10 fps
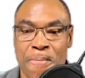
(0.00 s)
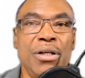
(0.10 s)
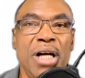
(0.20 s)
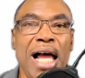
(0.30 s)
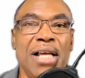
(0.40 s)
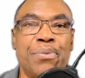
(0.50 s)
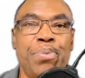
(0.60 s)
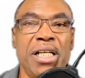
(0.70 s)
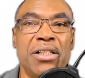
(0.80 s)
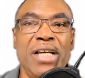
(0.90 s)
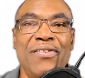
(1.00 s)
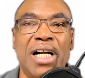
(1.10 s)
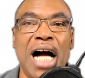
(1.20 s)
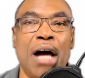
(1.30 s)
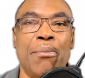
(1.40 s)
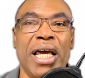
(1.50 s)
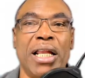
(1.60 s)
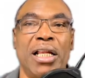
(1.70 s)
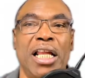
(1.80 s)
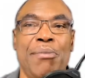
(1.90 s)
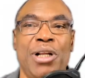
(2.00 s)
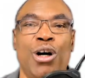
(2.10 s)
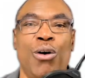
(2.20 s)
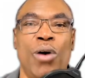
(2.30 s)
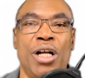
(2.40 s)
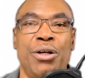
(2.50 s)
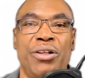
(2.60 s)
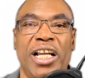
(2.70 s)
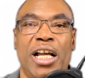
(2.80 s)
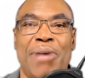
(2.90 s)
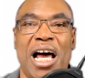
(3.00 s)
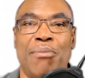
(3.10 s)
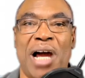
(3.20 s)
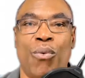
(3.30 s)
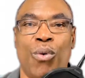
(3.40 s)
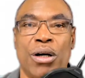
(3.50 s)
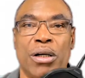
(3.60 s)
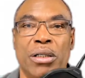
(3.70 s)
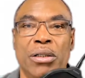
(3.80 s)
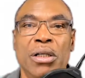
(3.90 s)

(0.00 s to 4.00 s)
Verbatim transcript: You guys, please leave a comment and let me know what you think about my work.